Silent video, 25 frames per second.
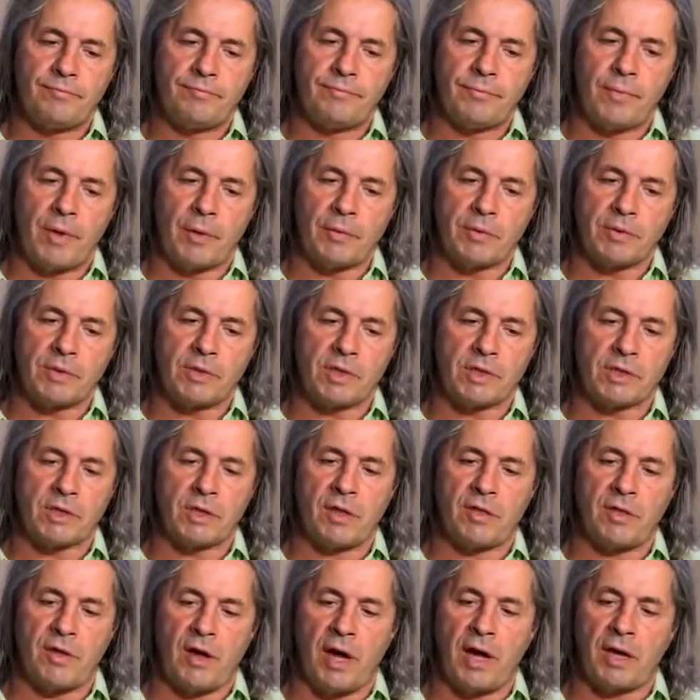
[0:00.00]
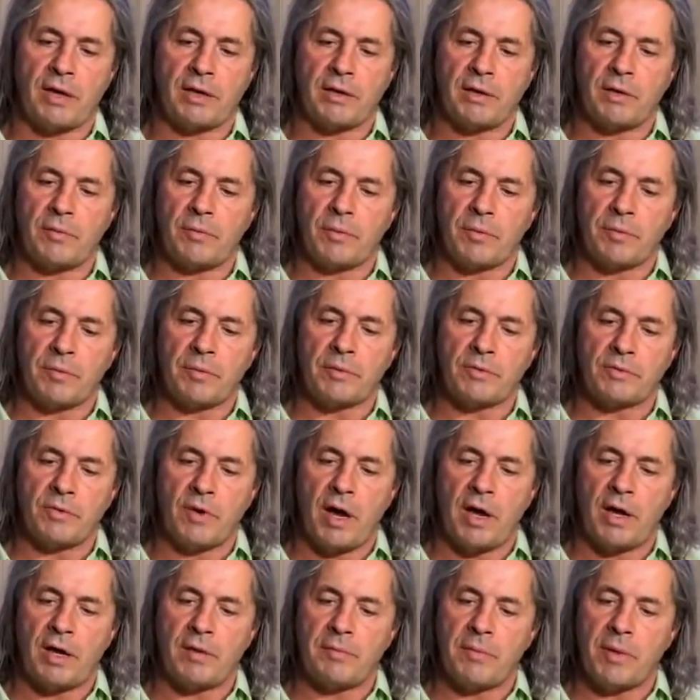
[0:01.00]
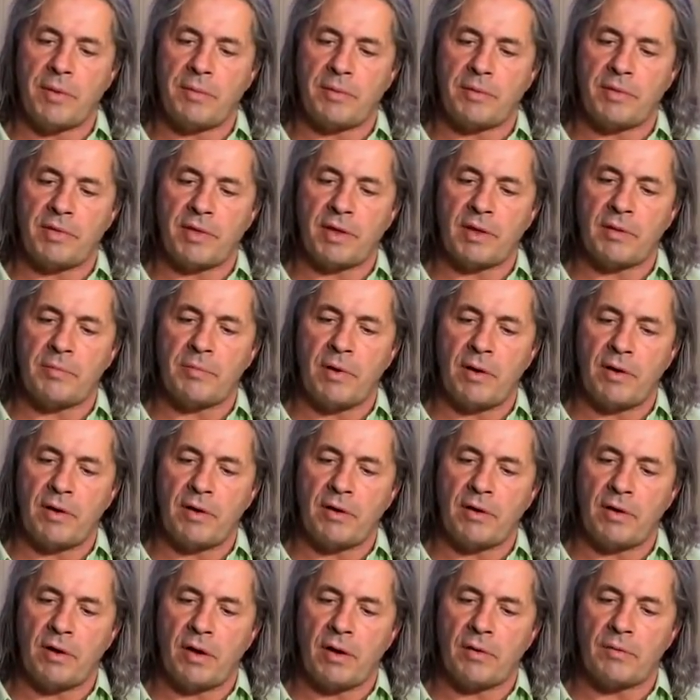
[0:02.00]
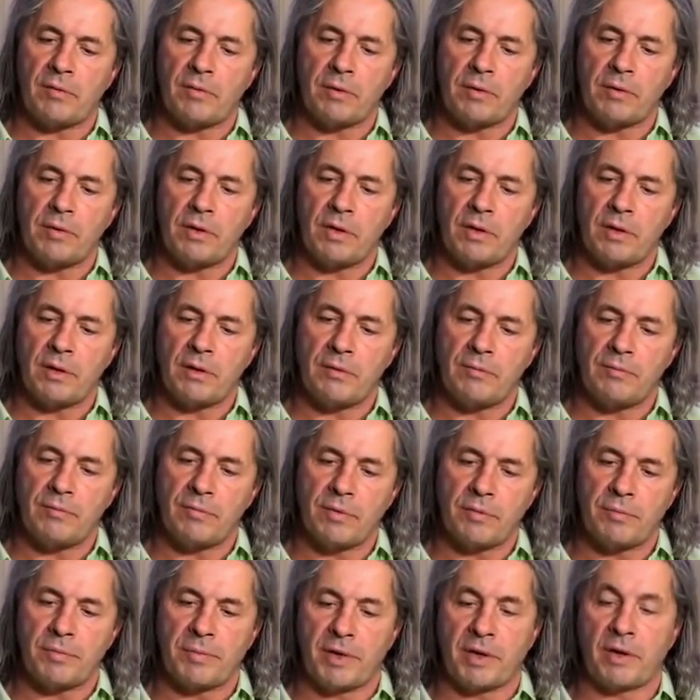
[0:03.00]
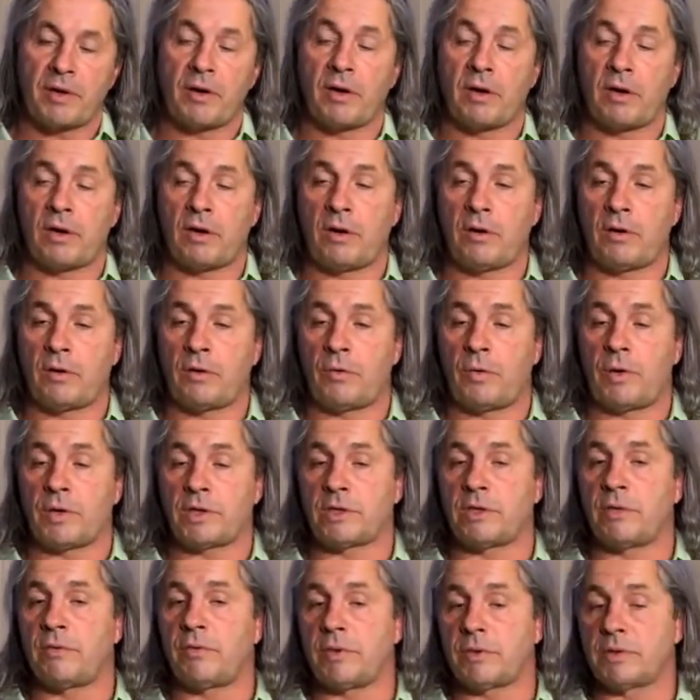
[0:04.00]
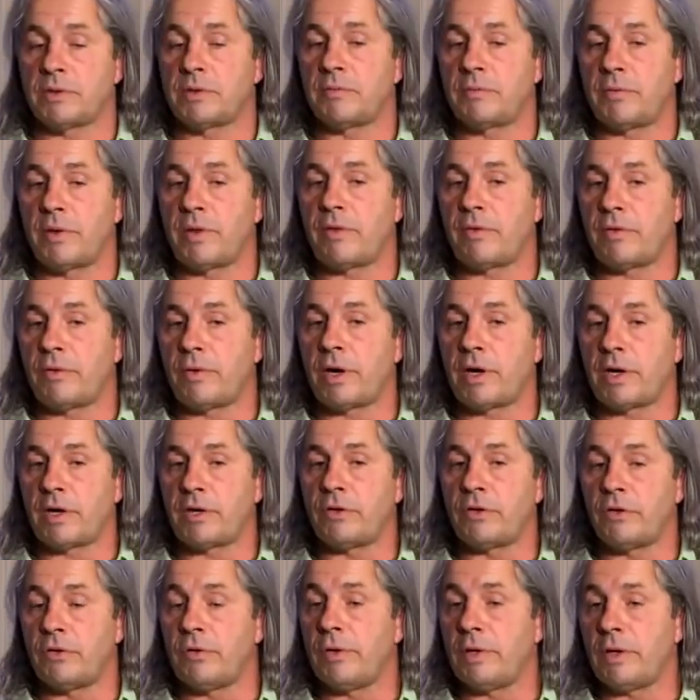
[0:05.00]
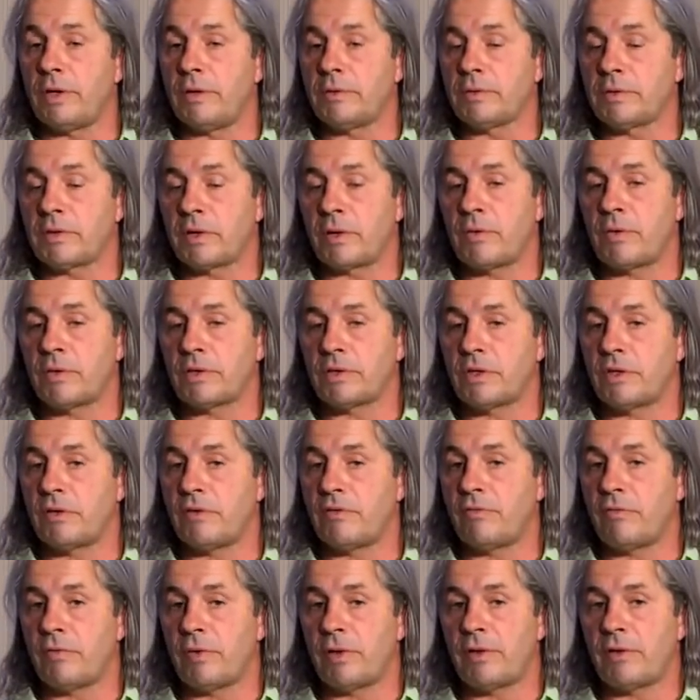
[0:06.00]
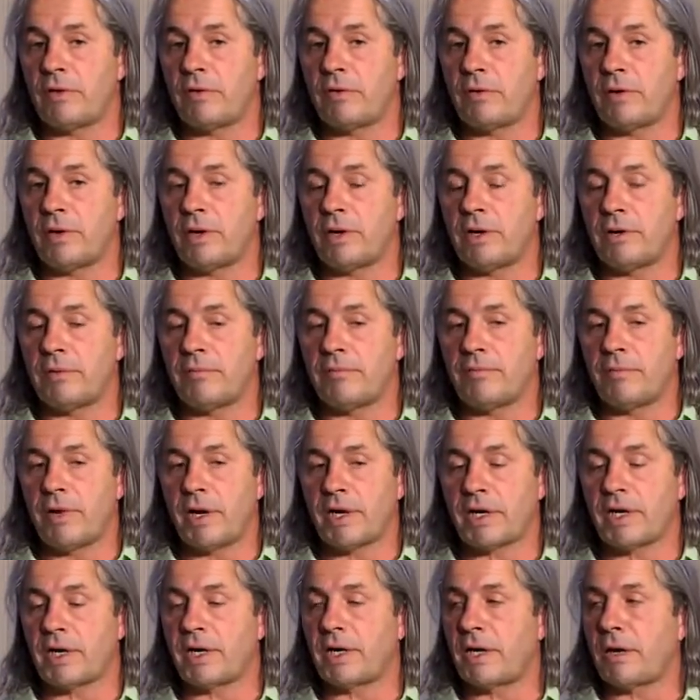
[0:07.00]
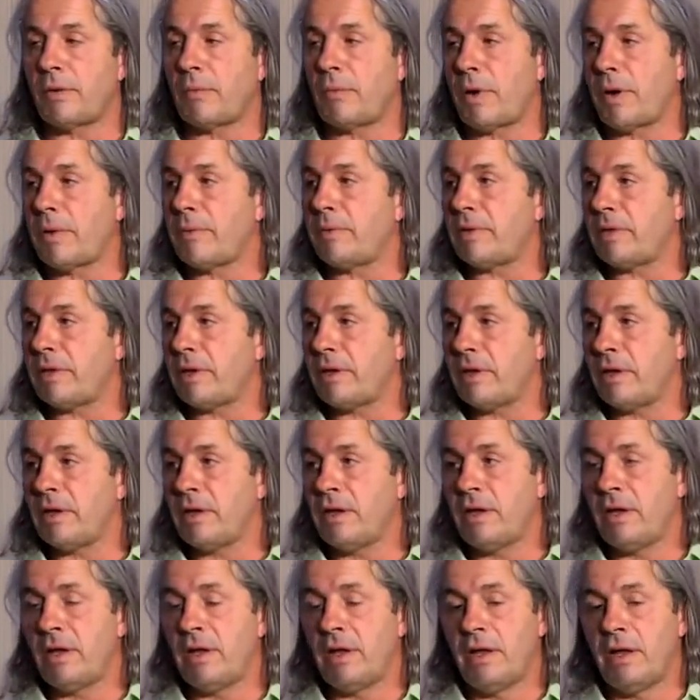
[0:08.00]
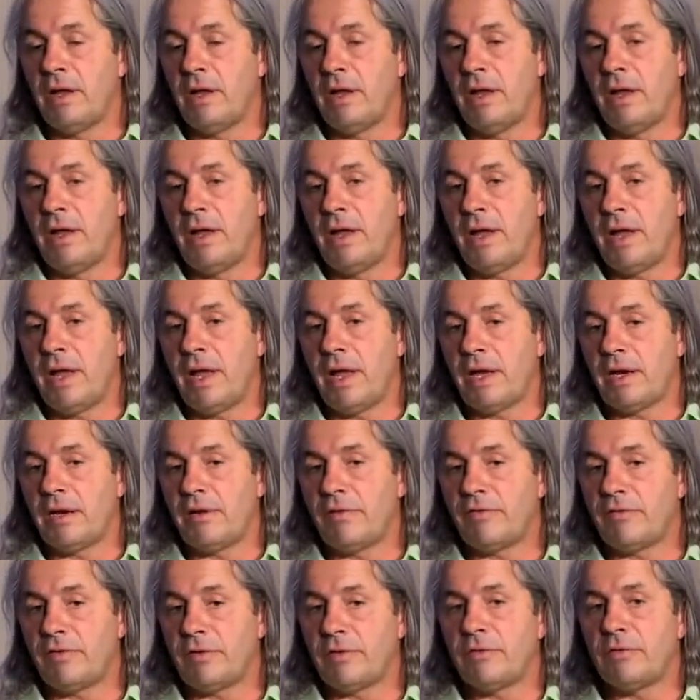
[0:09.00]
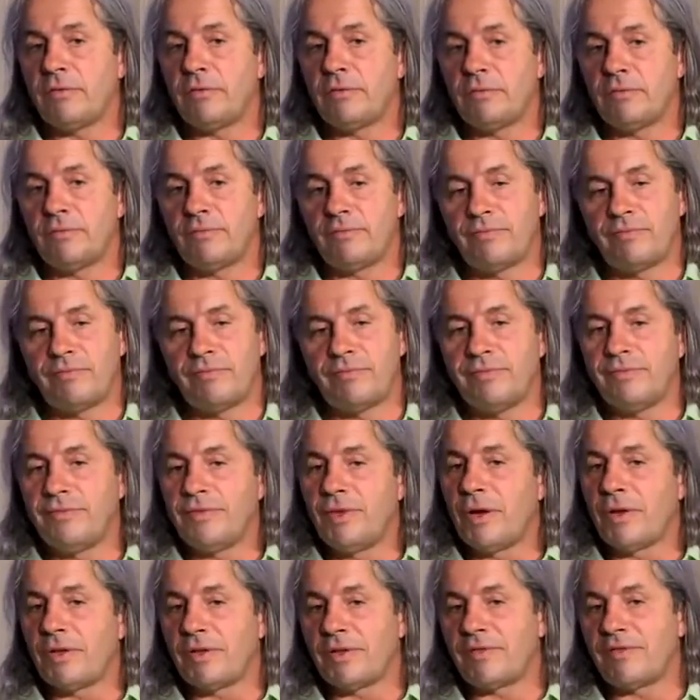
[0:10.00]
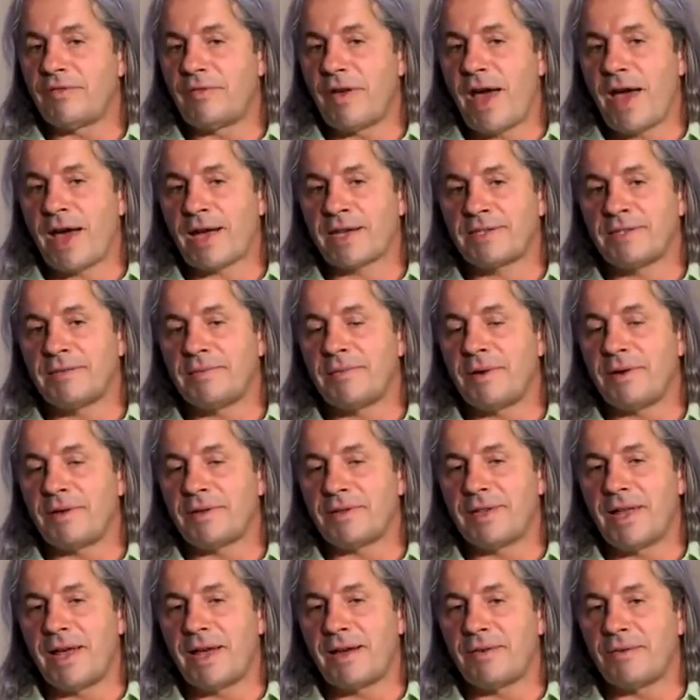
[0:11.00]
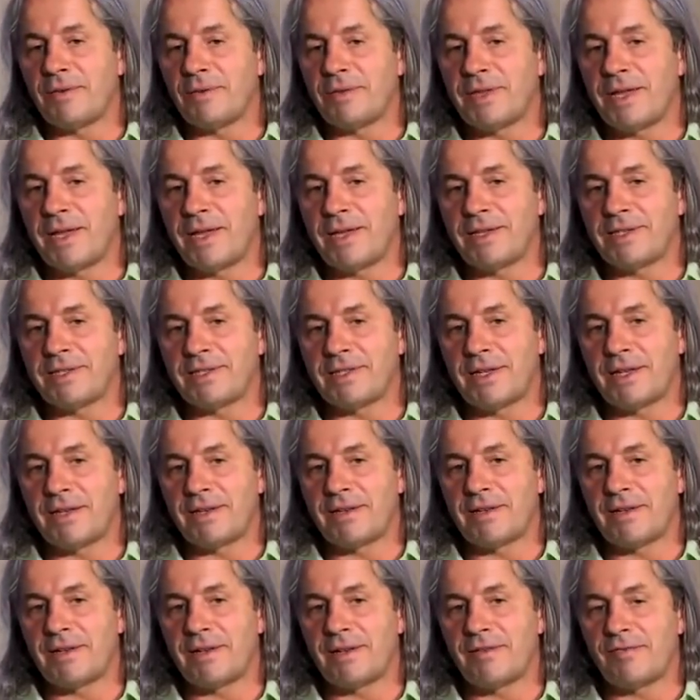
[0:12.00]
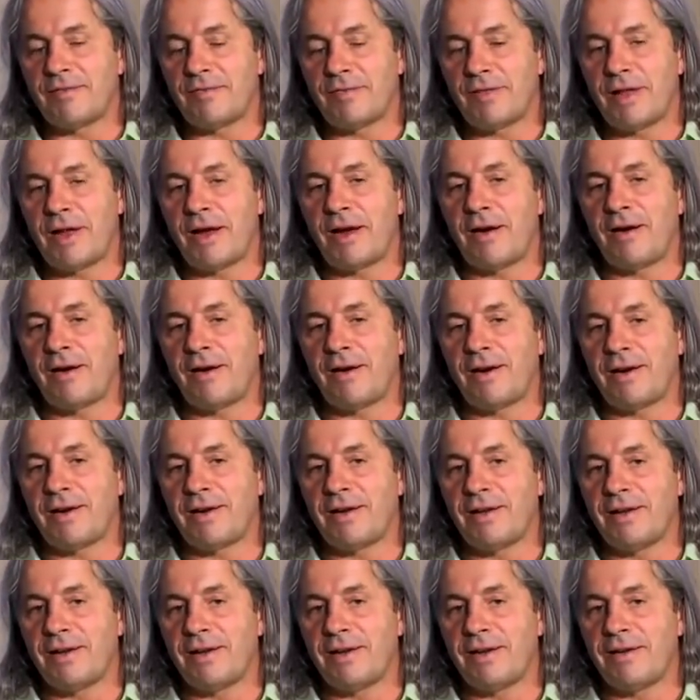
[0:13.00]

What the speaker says: there was just the thought that we would try it, maybe think about it, and I would, the big question wasn't whether I could do it, it was a question of whether I could get away with it. And if you know the facts about that whole day is that Flair and